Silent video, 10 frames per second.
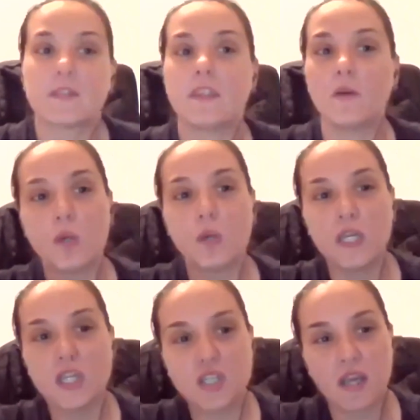
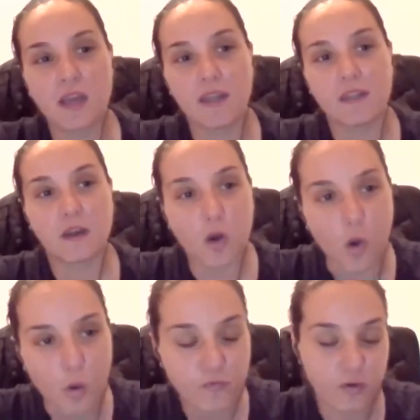wish and the
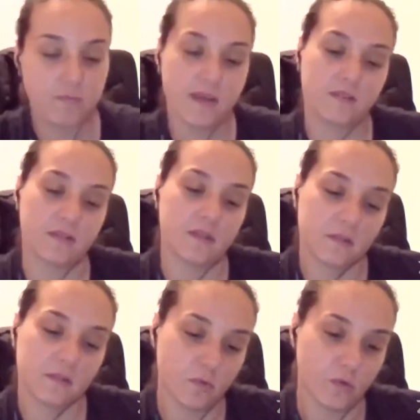hope for better
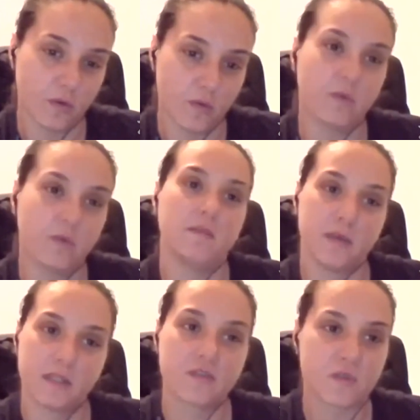tomorrow and
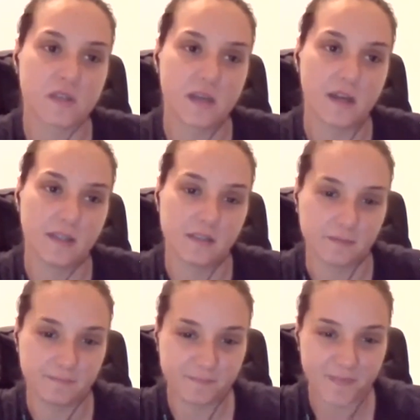better society.
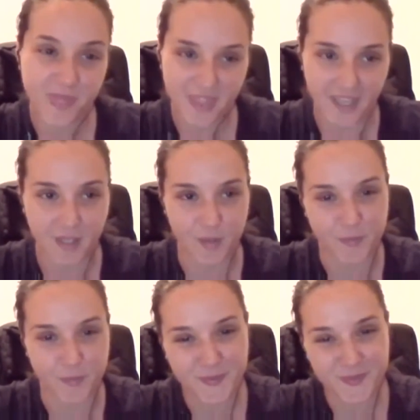Thank you.